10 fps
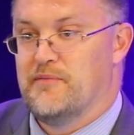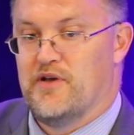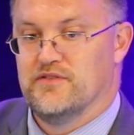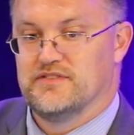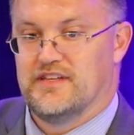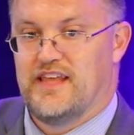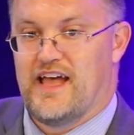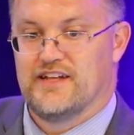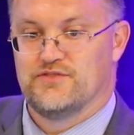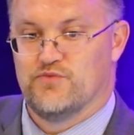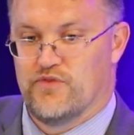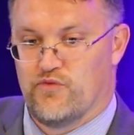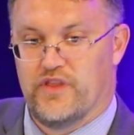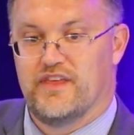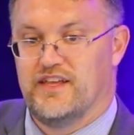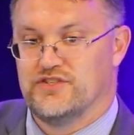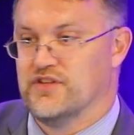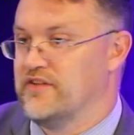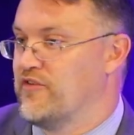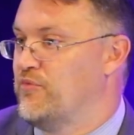memos attached with each
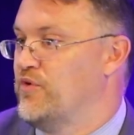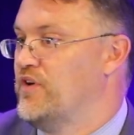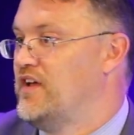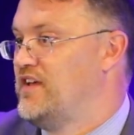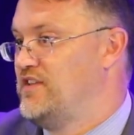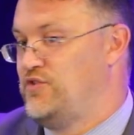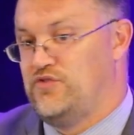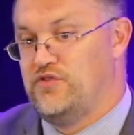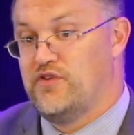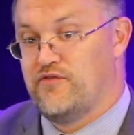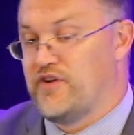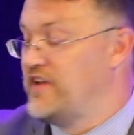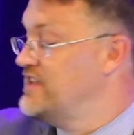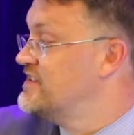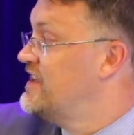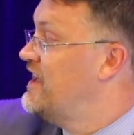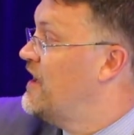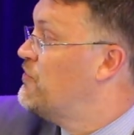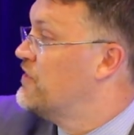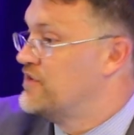deliverable, you can very easily
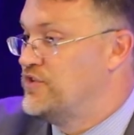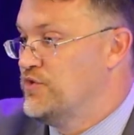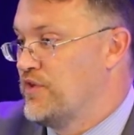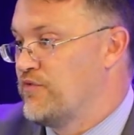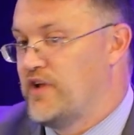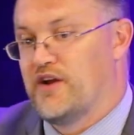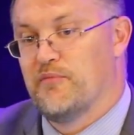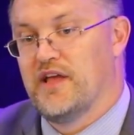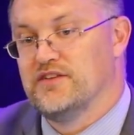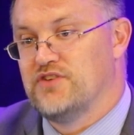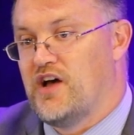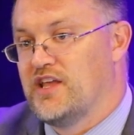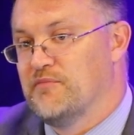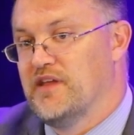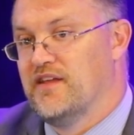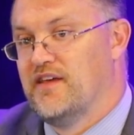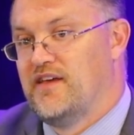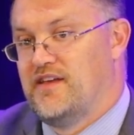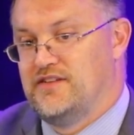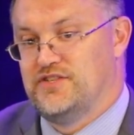end up with a 200 or 300-page document
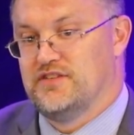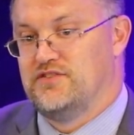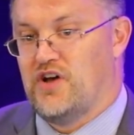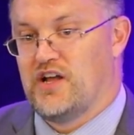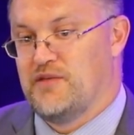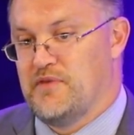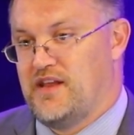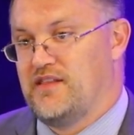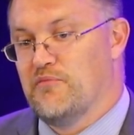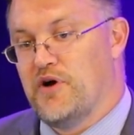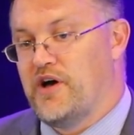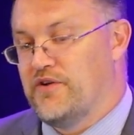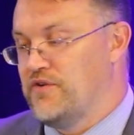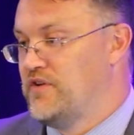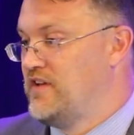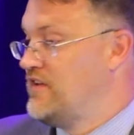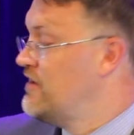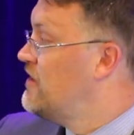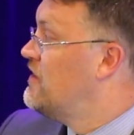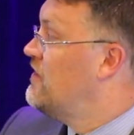just documenting the model,
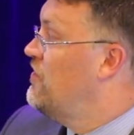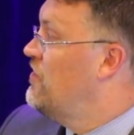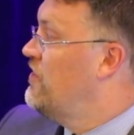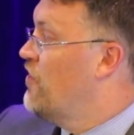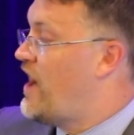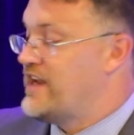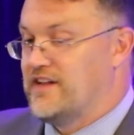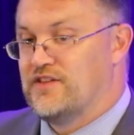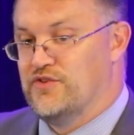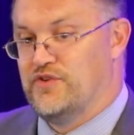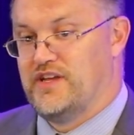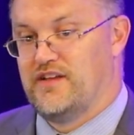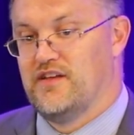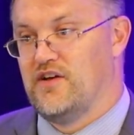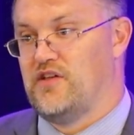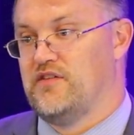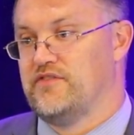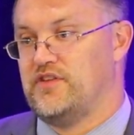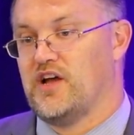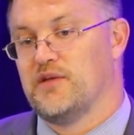not including all
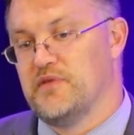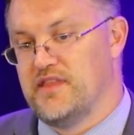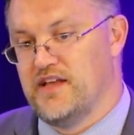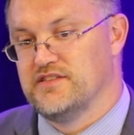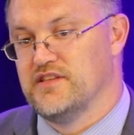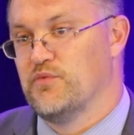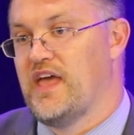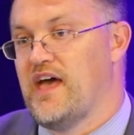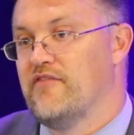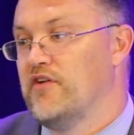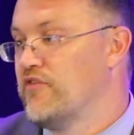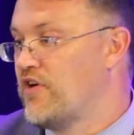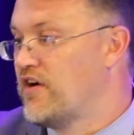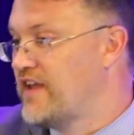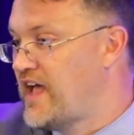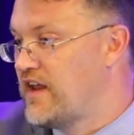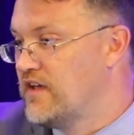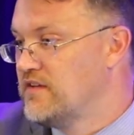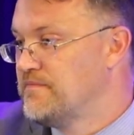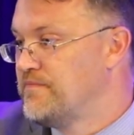of the documentation that we have over our
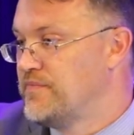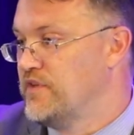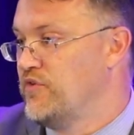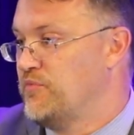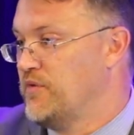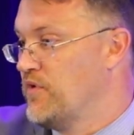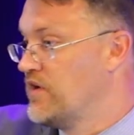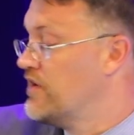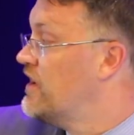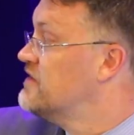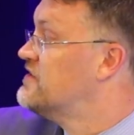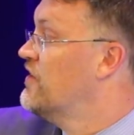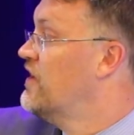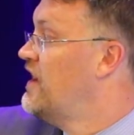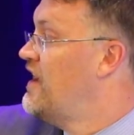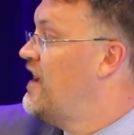data that we've been working on. So,